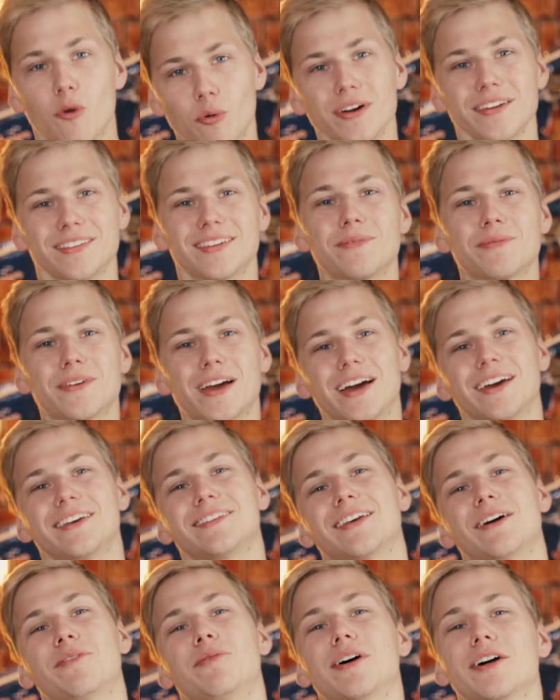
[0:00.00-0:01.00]
What is up,
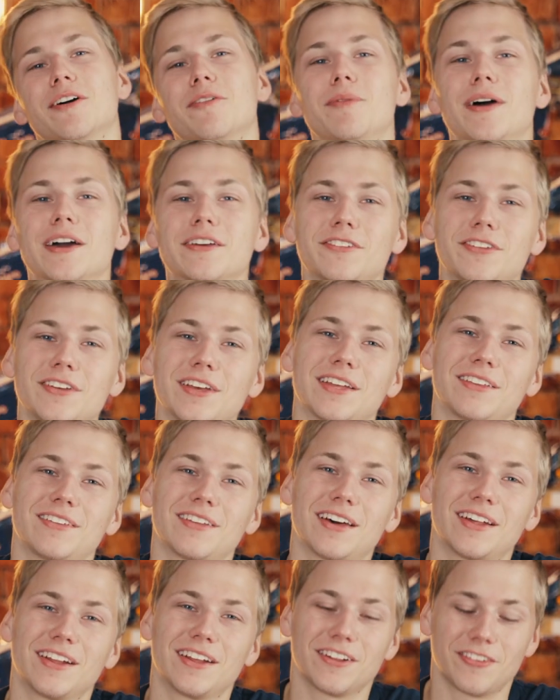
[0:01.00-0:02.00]
guys, and welcome back to yet
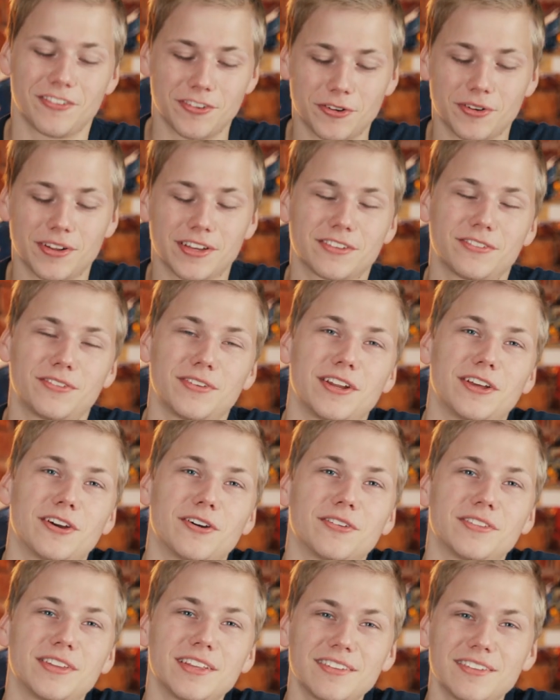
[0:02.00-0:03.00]
another Drone X
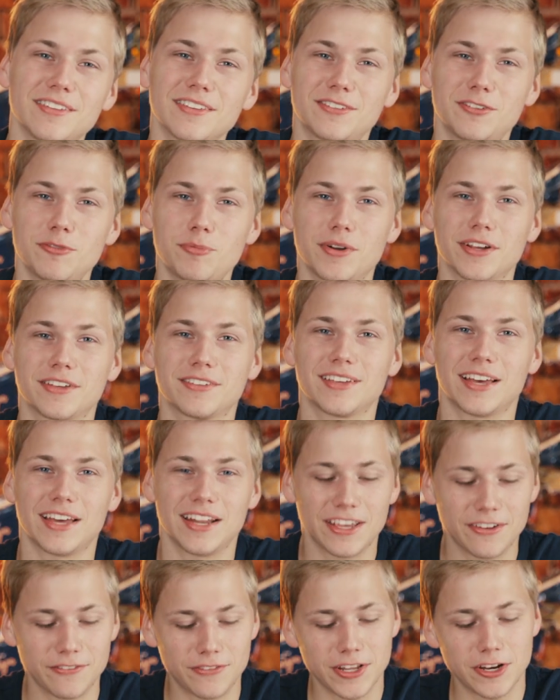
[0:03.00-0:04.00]
video. This is a super
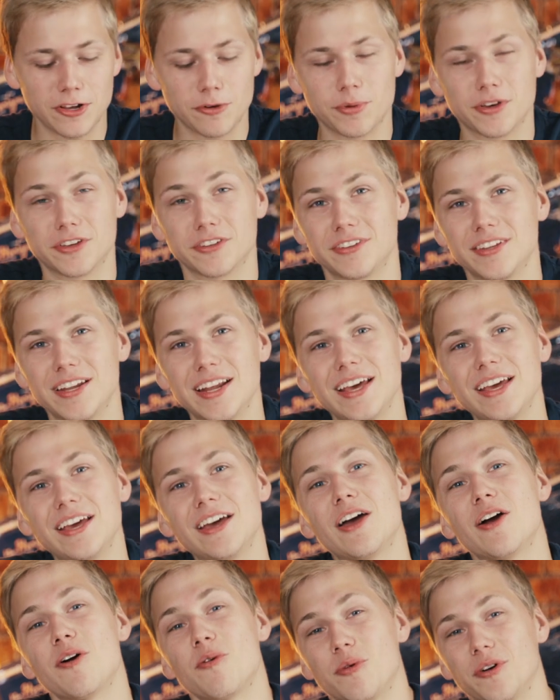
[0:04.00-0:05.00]
exciting video because
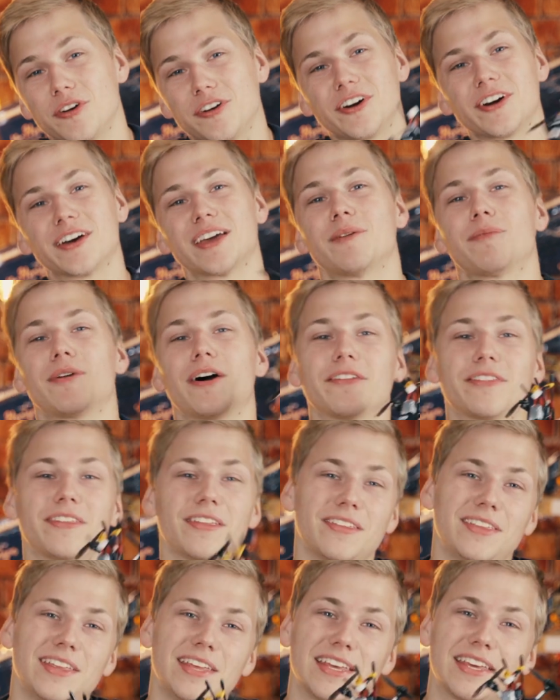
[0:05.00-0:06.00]
today we're talking
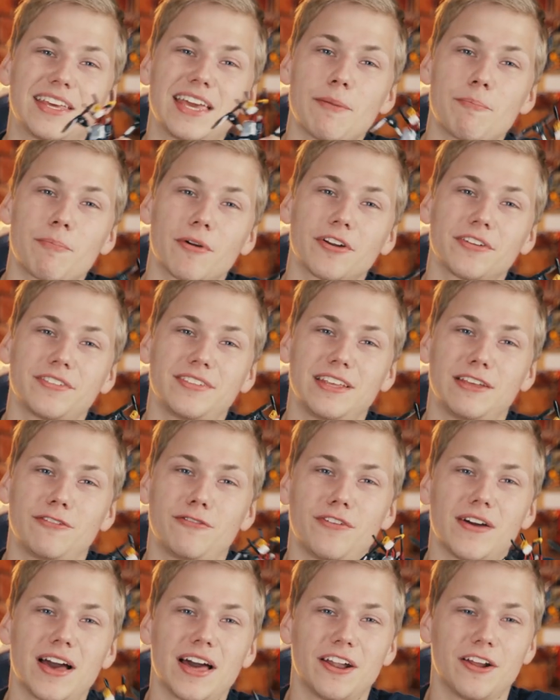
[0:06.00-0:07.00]
about the GEPRC
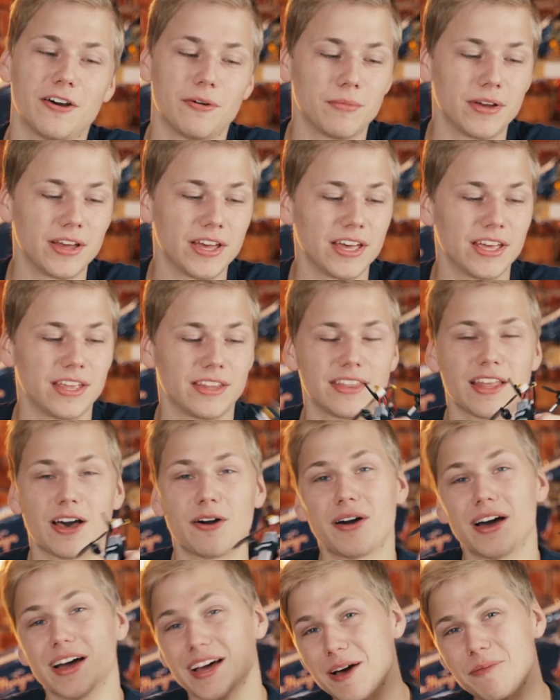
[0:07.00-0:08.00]
Phantom.
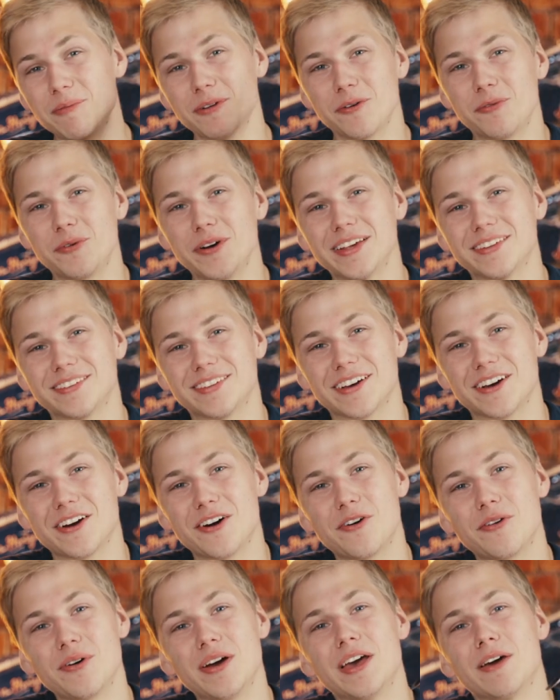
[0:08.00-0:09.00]
Now, a couple of weeks
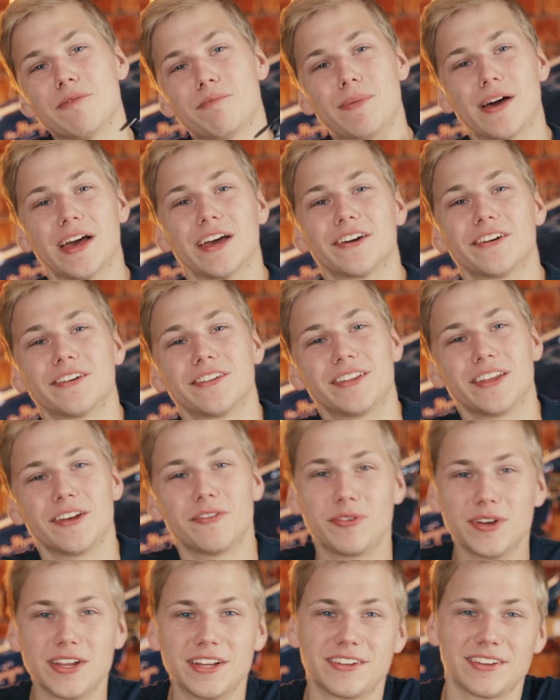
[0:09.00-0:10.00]
ago, Banggood
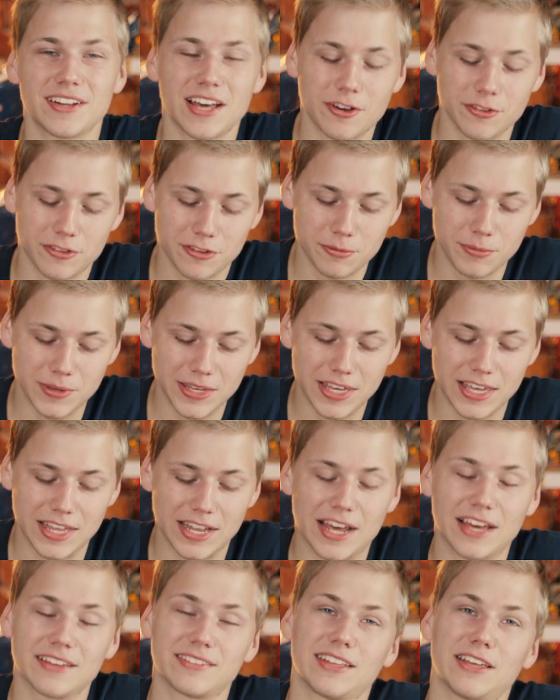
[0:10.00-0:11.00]
reached out to me
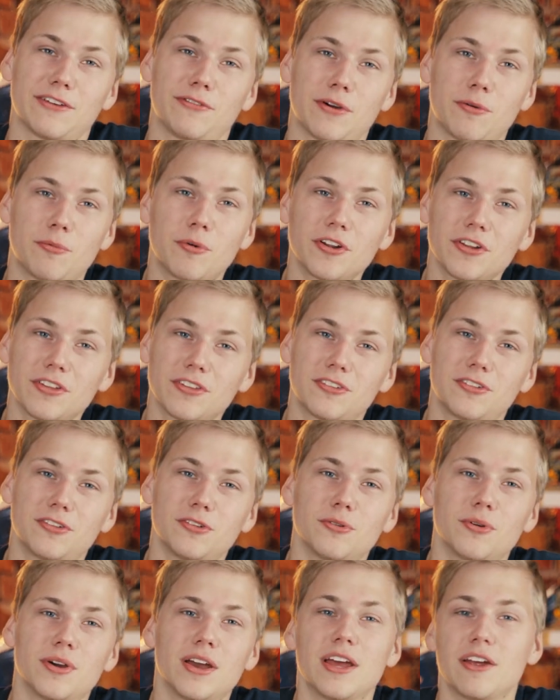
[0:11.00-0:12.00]
and asked if I wanted
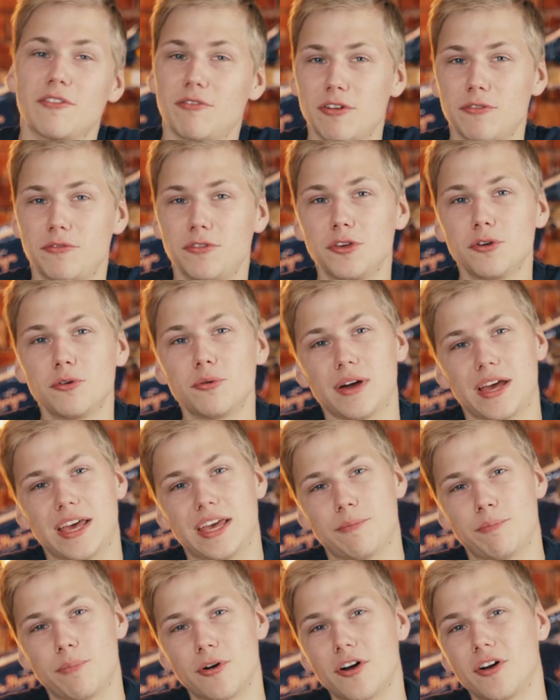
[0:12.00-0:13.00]
to review
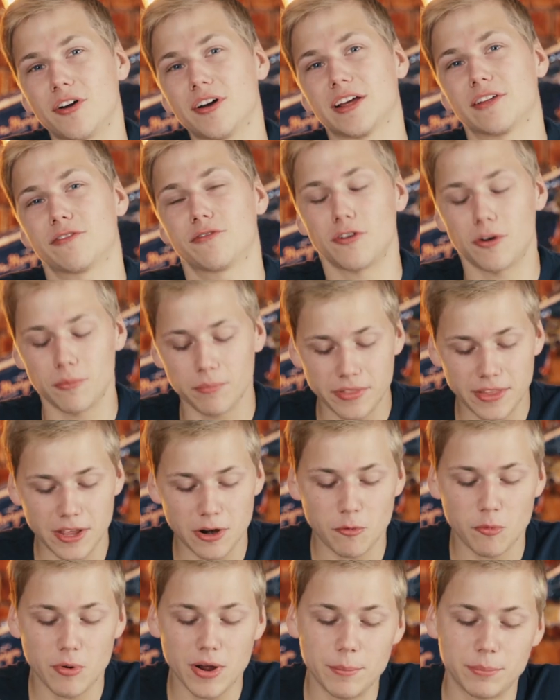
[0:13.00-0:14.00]
a product from
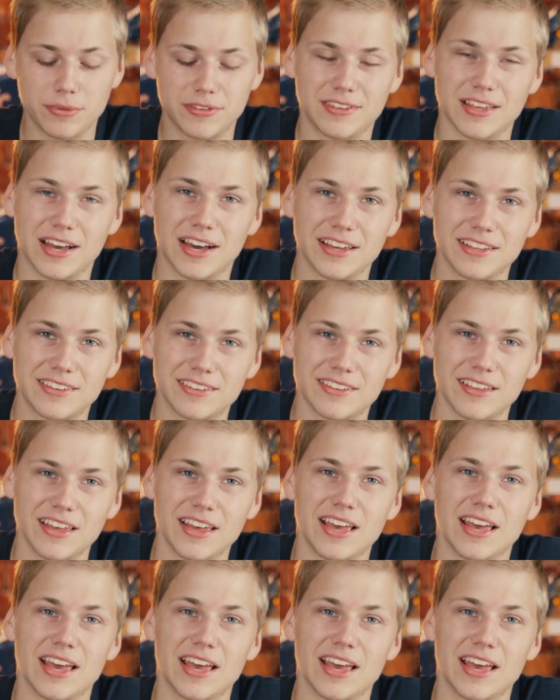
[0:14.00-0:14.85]
their website.